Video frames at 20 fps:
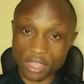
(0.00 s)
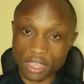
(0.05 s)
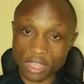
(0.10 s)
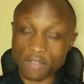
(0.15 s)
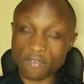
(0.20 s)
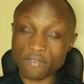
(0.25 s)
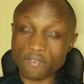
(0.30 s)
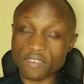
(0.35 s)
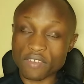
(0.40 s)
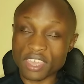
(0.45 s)

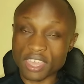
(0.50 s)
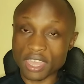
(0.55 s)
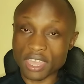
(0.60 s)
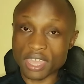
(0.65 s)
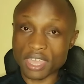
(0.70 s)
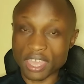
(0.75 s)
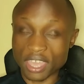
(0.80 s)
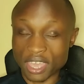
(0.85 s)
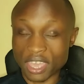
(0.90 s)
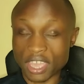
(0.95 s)
if
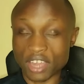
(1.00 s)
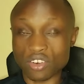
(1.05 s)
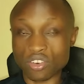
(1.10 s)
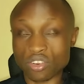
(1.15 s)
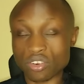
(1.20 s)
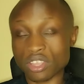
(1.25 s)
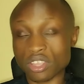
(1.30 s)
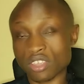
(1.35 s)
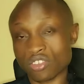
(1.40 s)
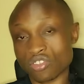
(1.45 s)
he had
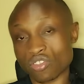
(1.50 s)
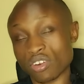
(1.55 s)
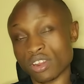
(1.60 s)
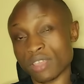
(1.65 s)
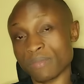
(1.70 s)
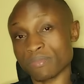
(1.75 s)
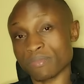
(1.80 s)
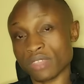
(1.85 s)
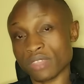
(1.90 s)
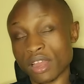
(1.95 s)
not
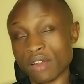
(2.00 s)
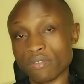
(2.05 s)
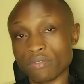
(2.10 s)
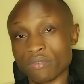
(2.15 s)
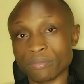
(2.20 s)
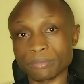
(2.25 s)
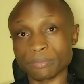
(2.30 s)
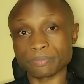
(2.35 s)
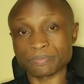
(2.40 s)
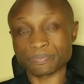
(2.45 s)
shown
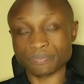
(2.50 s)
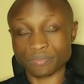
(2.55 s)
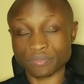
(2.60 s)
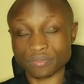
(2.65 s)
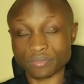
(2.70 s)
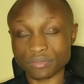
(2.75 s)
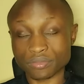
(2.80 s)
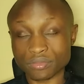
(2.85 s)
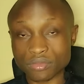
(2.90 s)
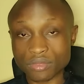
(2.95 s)
himself
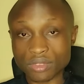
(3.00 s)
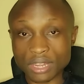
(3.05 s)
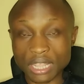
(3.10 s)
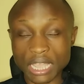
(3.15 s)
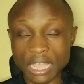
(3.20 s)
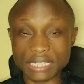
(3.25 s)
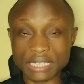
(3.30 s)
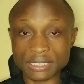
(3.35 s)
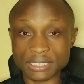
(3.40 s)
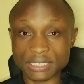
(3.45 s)

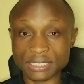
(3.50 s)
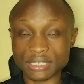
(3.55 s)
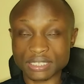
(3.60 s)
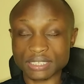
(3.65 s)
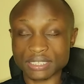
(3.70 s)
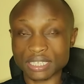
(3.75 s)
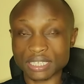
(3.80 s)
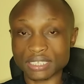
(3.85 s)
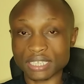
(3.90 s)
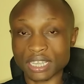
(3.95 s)
as
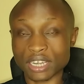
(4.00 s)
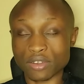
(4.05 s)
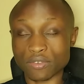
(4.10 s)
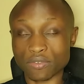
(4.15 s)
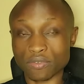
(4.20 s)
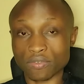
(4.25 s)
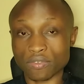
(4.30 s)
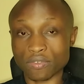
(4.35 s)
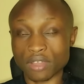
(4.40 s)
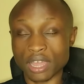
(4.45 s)
such kind
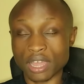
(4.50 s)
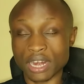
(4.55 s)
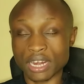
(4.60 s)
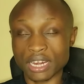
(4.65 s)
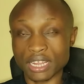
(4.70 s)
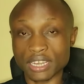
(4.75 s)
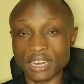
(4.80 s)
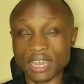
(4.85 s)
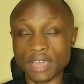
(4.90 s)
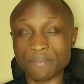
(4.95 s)
of a
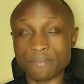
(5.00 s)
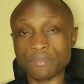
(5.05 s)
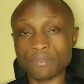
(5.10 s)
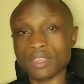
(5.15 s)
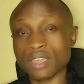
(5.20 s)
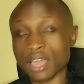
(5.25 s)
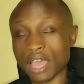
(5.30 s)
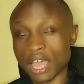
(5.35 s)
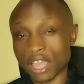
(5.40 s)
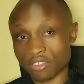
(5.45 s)
leader.
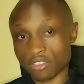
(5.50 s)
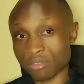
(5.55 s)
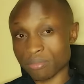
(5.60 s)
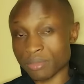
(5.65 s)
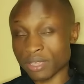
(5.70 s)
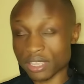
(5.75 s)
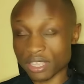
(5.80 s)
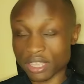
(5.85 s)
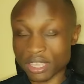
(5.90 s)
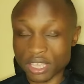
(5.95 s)

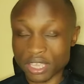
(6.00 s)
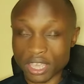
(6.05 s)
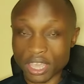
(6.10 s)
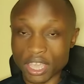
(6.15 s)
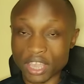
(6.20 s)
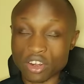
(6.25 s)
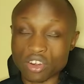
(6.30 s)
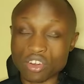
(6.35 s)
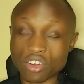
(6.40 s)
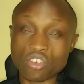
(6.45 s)
Assuming he
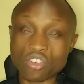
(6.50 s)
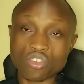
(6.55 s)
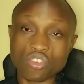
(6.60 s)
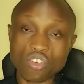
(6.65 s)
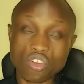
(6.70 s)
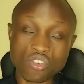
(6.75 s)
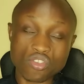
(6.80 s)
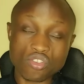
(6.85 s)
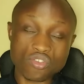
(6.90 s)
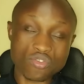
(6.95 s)
had not
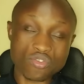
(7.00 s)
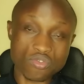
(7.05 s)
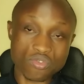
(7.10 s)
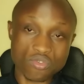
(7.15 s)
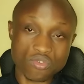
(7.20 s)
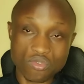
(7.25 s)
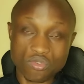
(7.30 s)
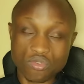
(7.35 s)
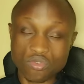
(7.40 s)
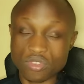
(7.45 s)
gone
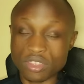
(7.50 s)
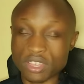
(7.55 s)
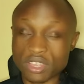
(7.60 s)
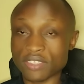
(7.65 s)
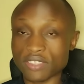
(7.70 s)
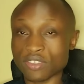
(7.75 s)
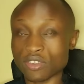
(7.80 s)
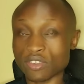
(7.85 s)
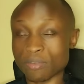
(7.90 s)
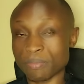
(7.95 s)
to
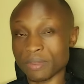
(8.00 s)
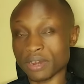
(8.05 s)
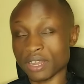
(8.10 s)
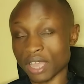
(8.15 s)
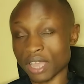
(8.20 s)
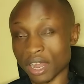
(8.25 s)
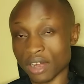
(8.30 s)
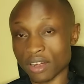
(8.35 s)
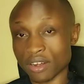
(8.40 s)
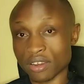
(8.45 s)
these
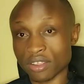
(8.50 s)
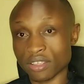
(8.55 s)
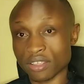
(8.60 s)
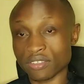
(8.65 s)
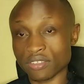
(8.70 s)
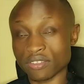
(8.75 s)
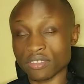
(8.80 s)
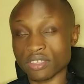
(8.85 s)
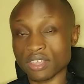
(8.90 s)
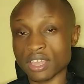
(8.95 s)
European
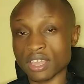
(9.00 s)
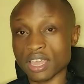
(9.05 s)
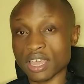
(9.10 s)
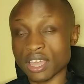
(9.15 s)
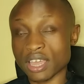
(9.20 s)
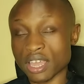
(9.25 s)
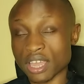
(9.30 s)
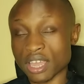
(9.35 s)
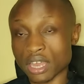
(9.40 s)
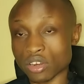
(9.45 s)
countries
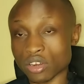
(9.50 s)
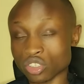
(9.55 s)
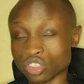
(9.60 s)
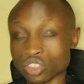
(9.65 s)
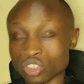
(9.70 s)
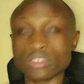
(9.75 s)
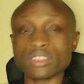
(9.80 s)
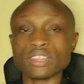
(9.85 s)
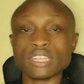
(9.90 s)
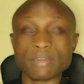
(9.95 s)
and
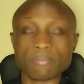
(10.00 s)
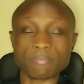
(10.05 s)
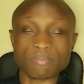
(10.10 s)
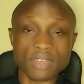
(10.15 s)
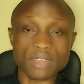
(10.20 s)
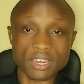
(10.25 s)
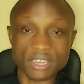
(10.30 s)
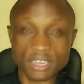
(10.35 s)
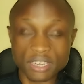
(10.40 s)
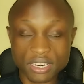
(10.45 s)
shown
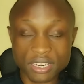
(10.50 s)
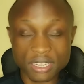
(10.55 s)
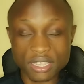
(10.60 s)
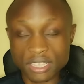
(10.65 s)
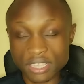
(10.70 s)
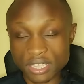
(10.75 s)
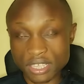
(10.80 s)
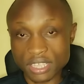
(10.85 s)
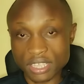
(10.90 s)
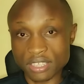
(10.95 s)
them that
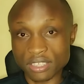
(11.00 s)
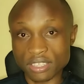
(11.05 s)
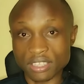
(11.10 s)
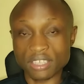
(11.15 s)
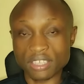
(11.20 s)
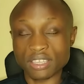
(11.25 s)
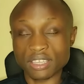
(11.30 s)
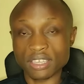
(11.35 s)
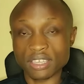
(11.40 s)
he